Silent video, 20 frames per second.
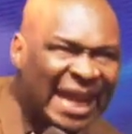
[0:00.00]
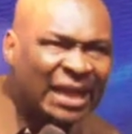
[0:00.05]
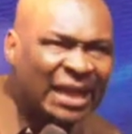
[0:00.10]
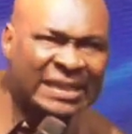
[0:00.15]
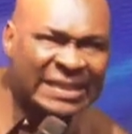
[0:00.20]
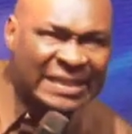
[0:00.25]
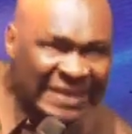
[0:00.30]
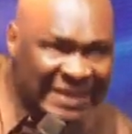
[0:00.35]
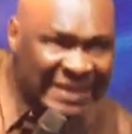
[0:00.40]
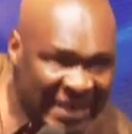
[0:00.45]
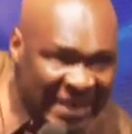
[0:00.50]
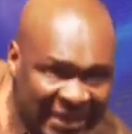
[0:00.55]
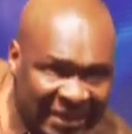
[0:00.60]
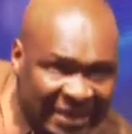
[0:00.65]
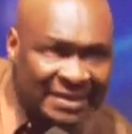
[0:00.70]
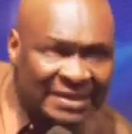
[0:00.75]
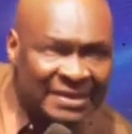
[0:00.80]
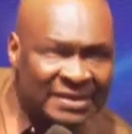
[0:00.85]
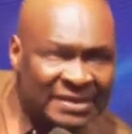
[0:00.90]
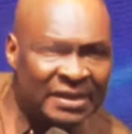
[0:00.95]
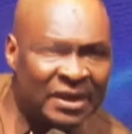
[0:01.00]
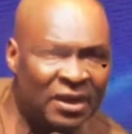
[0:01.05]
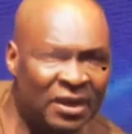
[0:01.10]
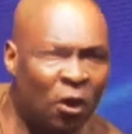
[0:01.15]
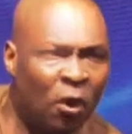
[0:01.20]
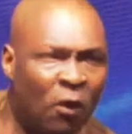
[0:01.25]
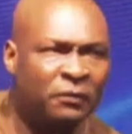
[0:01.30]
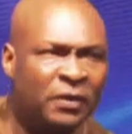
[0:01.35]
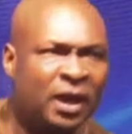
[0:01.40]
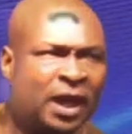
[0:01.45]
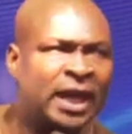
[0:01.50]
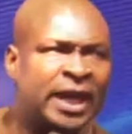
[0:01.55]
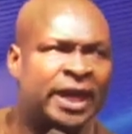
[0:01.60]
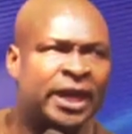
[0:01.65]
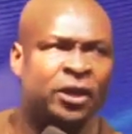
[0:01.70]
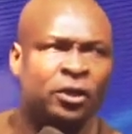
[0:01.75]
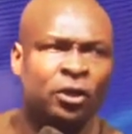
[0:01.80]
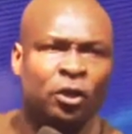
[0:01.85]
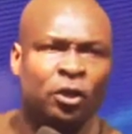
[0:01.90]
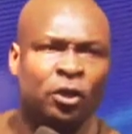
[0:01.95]
secrets of
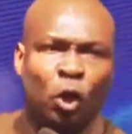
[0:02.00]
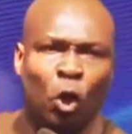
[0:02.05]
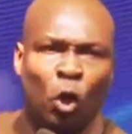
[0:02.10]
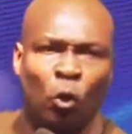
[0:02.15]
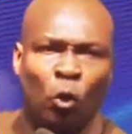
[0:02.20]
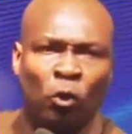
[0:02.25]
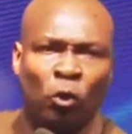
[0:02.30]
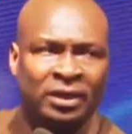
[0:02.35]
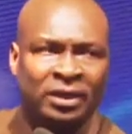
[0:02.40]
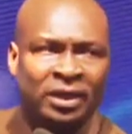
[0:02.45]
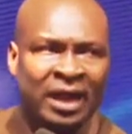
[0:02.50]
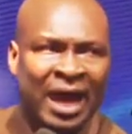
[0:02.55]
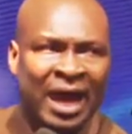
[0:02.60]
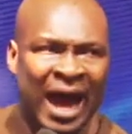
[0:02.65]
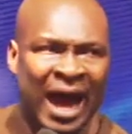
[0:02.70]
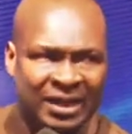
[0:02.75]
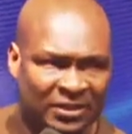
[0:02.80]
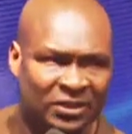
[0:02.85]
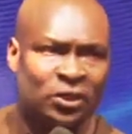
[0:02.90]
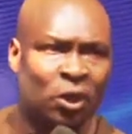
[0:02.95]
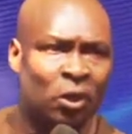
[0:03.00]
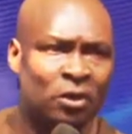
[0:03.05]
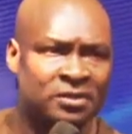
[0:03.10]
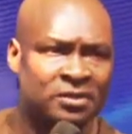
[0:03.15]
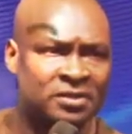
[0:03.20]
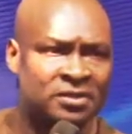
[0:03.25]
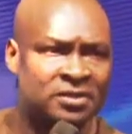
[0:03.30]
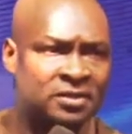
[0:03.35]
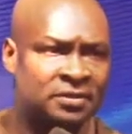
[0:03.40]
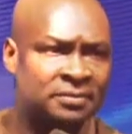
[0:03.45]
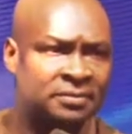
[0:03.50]
laying gold as dust